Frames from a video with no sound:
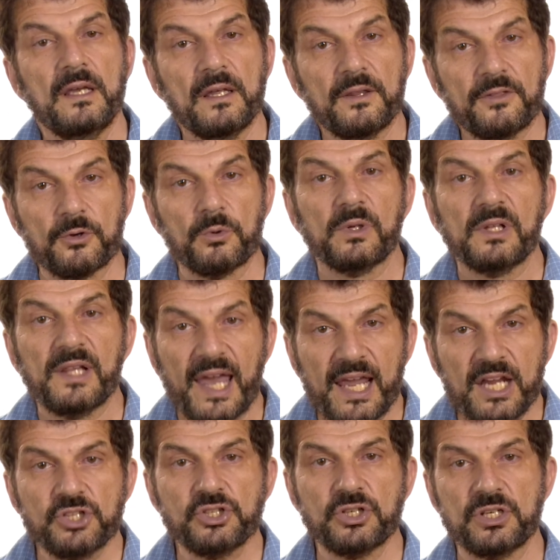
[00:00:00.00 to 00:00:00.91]
The
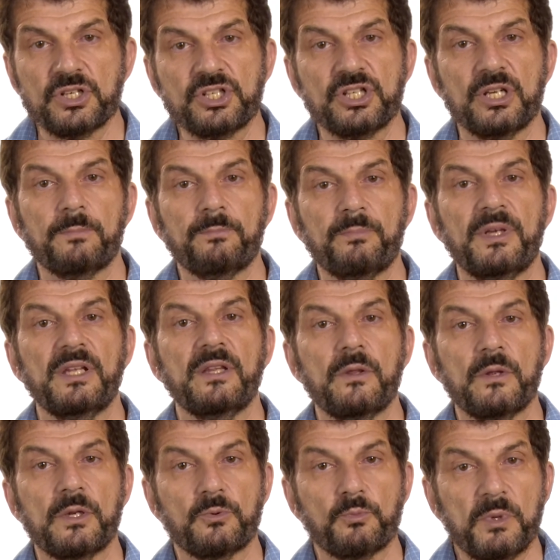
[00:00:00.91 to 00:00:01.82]
relationship
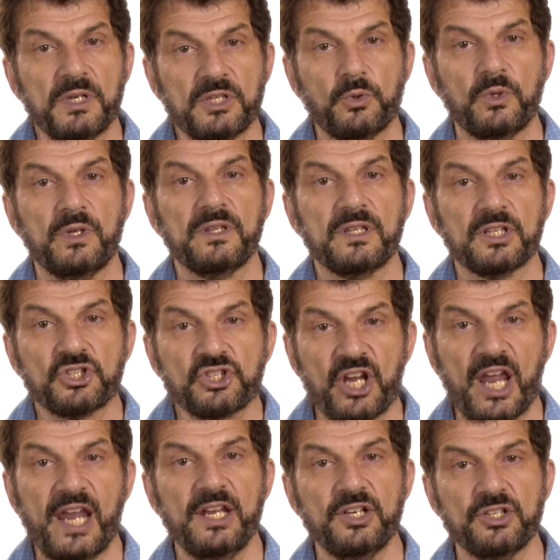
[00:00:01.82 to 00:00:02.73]
between the
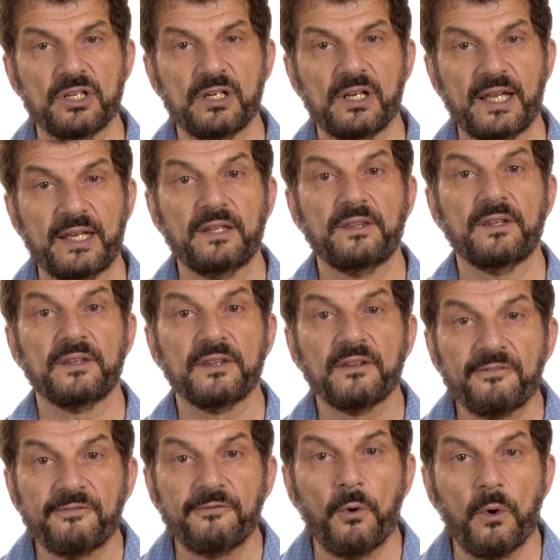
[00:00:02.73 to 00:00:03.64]
change in length and the
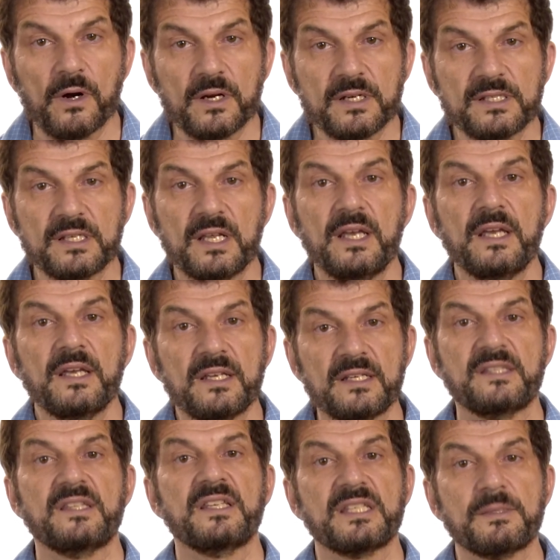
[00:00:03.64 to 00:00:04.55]
force
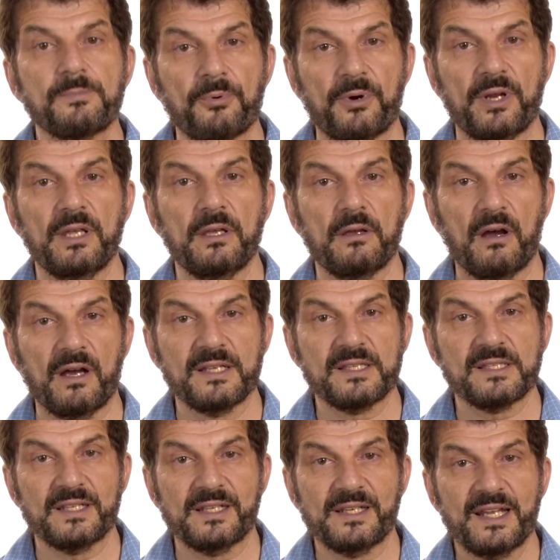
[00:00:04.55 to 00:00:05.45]
is the spring
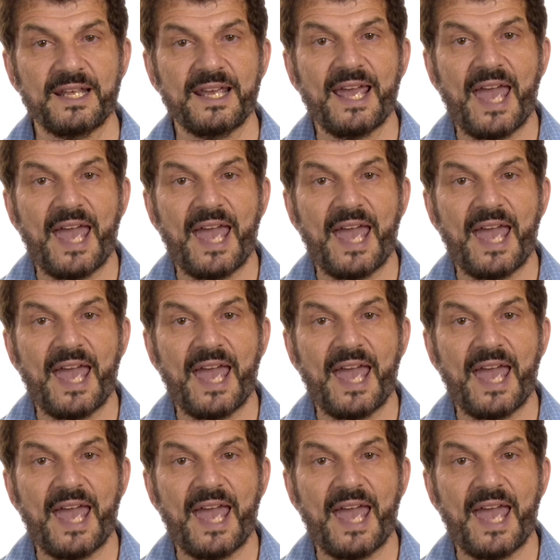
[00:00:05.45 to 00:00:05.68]
constant,